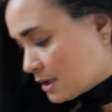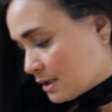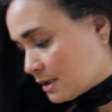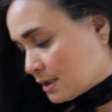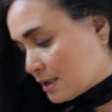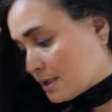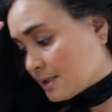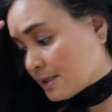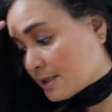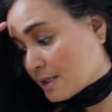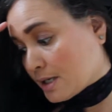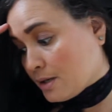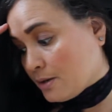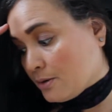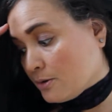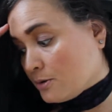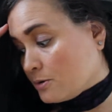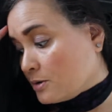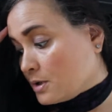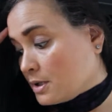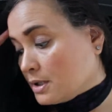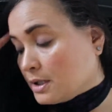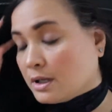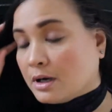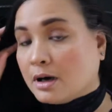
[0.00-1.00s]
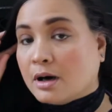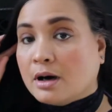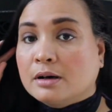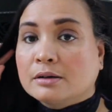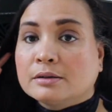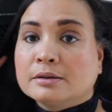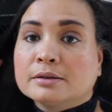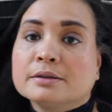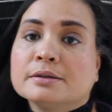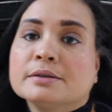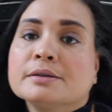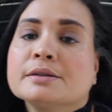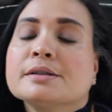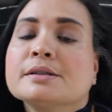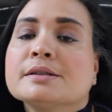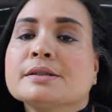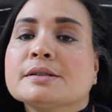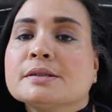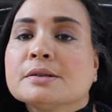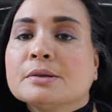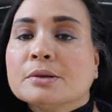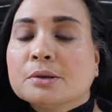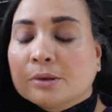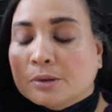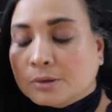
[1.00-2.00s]
it as I go along.
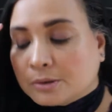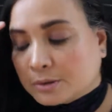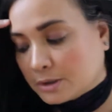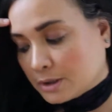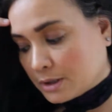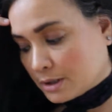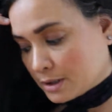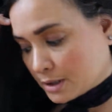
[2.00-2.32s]
So